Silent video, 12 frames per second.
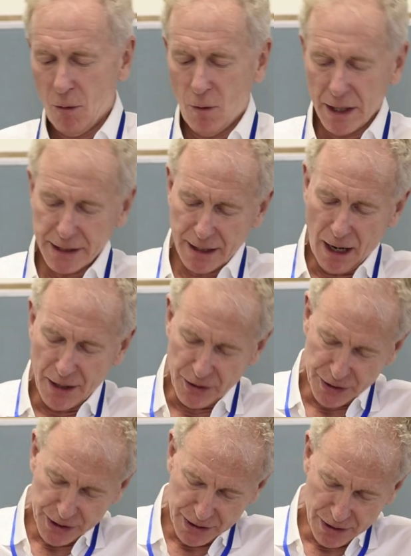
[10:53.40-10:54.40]
Once
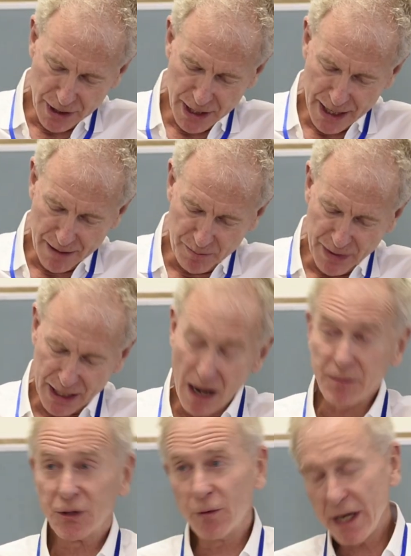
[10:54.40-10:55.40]
understood, it
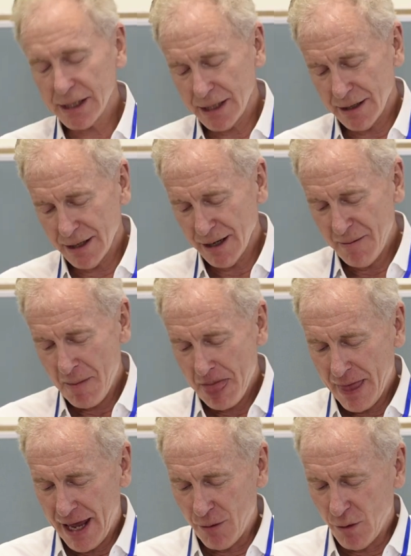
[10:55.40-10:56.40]
becomes reasoned,
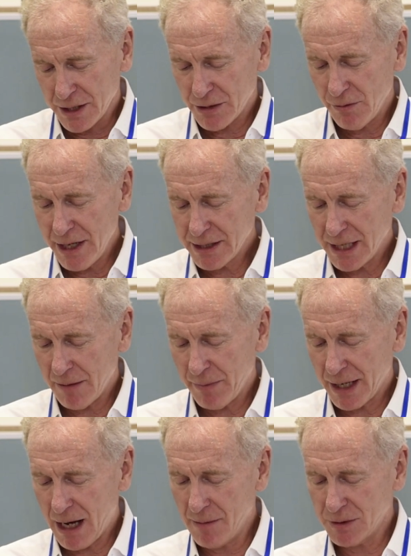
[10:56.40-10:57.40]
and once reasoned, it
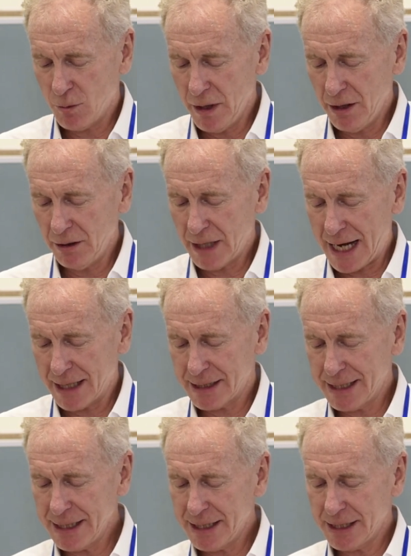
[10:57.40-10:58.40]
becomes willed, and it
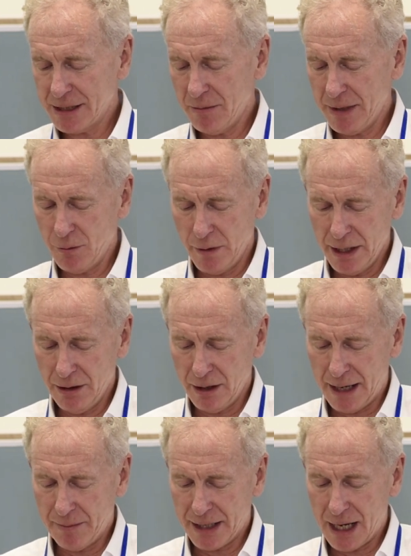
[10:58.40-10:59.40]
ceases to be real
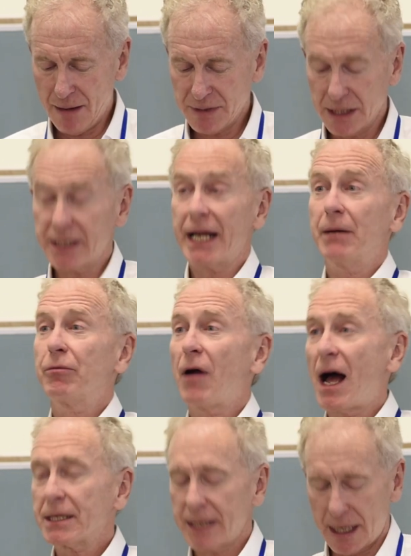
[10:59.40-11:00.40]
and becomes instead a
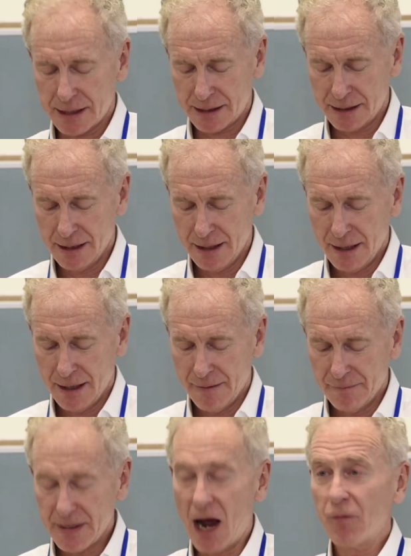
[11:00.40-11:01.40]
process.
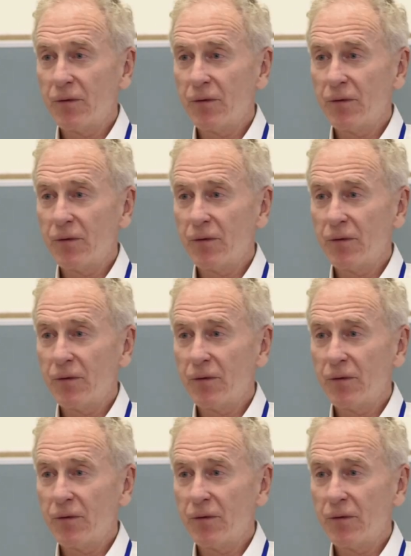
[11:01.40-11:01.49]
Now,